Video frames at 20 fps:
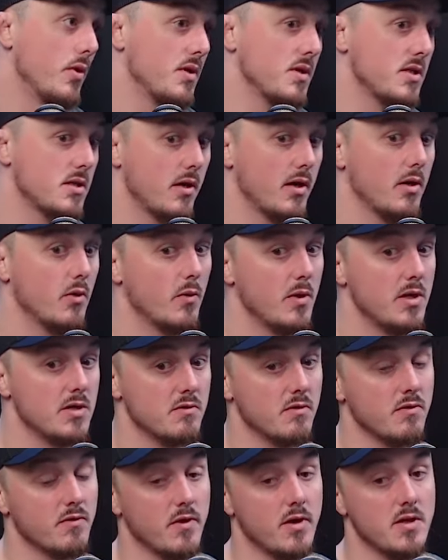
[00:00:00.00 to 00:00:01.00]
And so I always
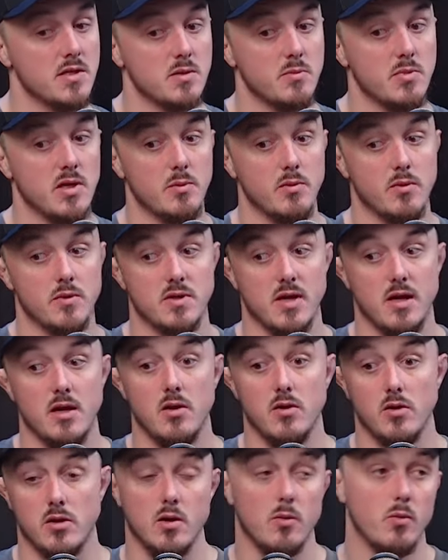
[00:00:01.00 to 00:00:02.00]
refer to people as like,
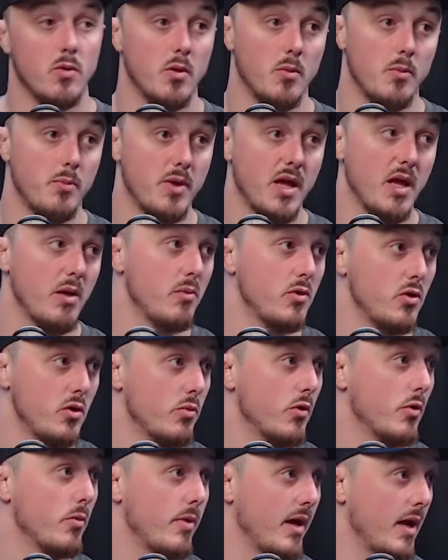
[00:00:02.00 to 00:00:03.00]
look at what
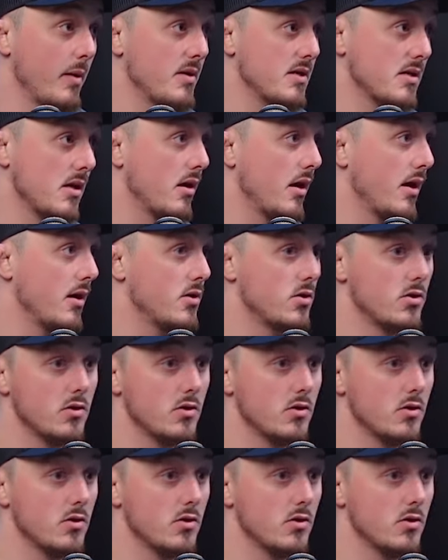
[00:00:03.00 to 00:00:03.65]
newborn babies are like.